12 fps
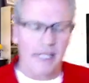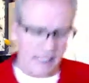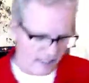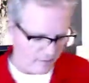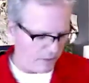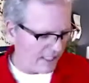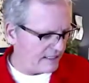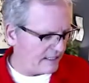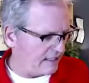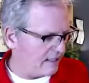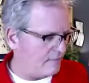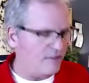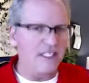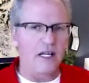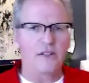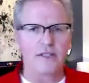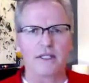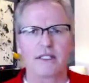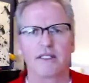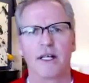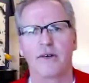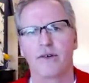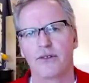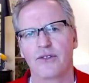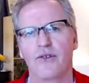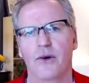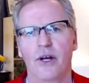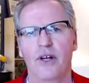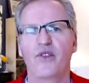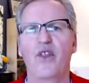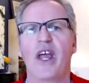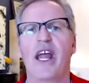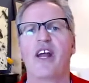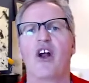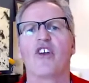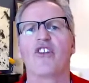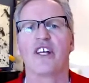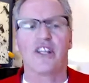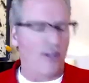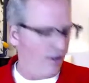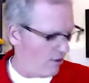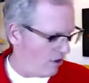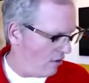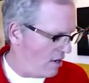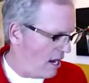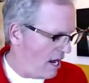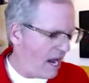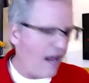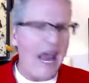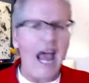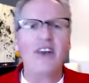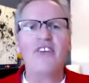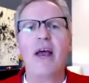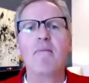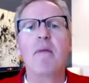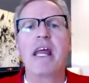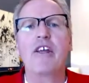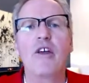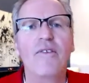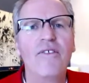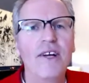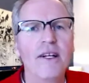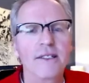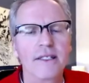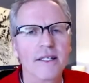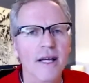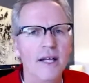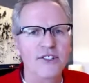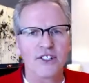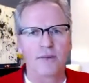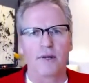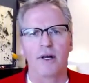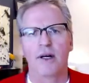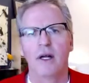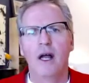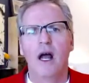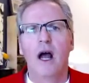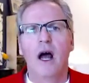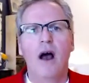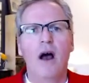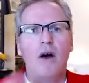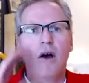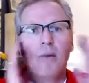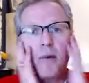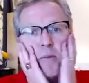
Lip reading: is placing themselves at the center of the story. They are the hero. And how does that make you feel as a customer? Oh, I'm a